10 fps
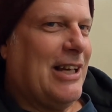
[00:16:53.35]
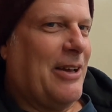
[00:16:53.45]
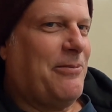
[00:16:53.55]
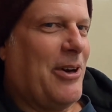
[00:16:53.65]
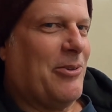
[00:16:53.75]

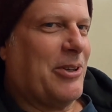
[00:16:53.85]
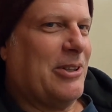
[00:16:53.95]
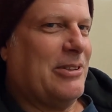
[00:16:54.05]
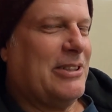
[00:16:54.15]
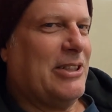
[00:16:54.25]
I
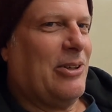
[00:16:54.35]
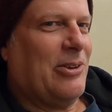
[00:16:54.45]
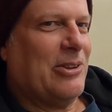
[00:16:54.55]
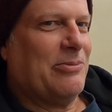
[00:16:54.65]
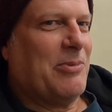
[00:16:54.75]
found, you
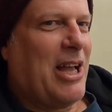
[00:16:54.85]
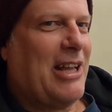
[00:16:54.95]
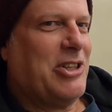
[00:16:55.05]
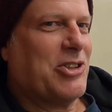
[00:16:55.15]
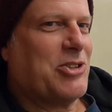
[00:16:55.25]
know,
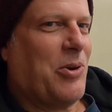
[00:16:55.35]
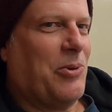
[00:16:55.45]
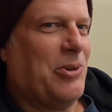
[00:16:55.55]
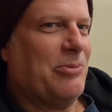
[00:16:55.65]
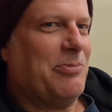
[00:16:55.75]

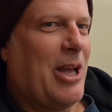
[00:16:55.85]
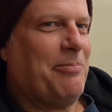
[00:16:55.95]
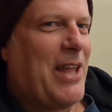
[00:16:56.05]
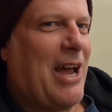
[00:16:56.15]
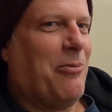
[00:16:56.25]

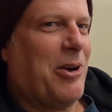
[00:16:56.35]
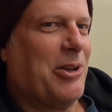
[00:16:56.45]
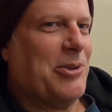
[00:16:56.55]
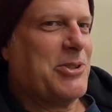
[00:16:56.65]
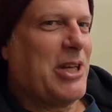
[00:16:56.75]
I'm not one of
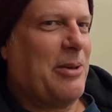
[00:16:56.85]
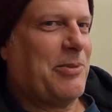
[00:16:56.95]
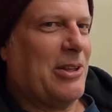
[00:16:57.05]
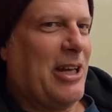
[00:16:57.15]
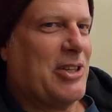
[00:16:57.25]
those
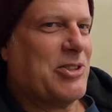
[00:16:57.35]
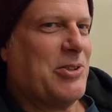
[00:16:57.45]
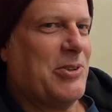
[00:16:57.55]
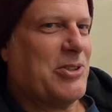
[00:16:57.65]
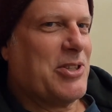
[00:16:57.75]
type that likes to
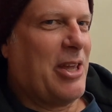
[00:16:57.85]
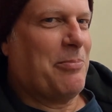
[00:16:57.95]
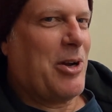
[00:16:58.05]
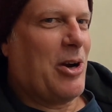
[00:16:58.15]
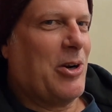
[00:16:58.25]
do the
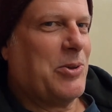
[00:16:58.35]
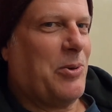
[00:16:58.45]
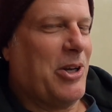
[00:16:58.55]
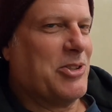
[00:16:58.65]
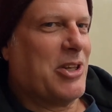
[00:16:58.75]
same car
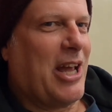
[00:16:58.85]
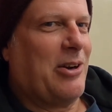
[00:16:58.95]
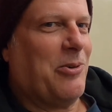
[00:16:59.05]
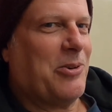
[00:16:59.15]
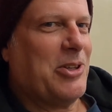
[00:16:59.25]
twice. And I
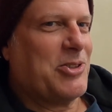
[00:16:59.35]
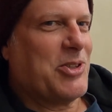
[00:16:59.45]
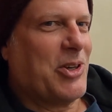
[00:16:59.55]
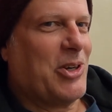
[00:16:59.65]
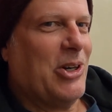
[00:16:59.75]
don't
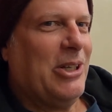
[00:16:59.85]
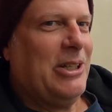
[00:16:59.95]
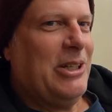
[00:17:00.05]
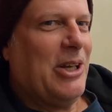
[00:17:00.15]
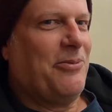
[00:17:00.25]
consider
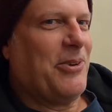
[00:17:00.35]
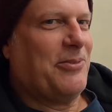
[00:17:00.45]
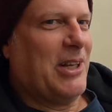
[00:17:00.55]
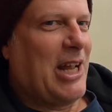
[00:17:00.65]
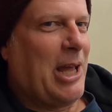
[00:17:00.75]
a
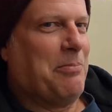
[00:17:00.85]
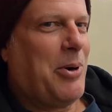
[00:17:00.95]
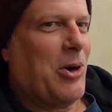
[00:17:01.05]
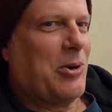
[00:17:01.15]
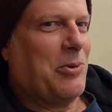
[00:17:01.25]
59
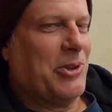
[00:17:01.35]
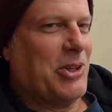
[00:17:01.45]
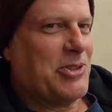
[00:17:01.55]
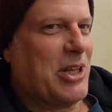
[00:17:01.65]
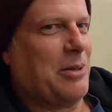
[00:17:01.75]
Parkwood
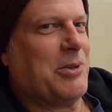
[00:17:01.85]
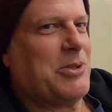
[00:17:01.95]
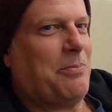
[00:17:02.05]
the same as